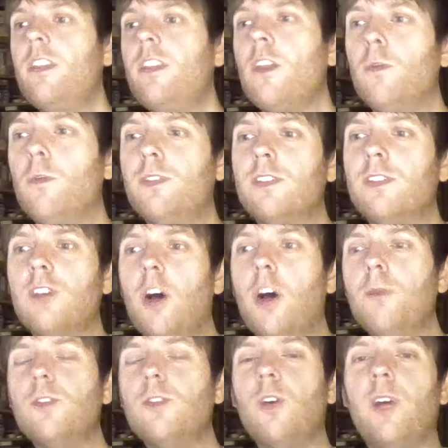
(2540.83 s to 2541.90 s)
was a
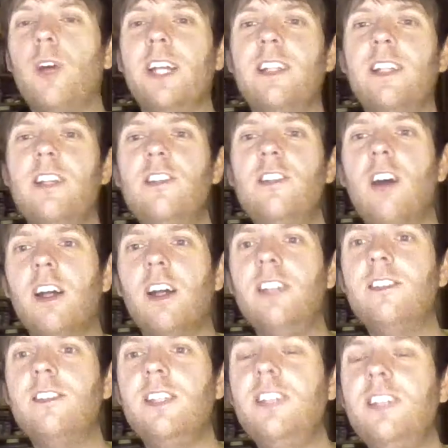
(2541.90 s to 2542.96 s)
top toy in the
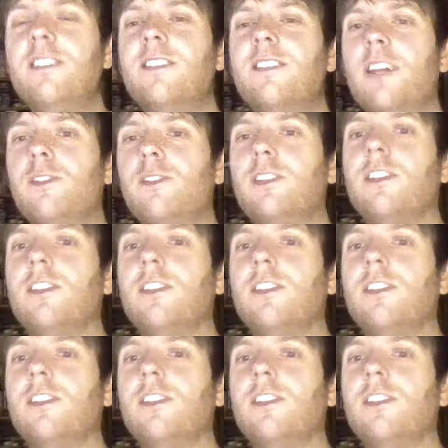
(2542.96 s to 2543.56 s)
1970s.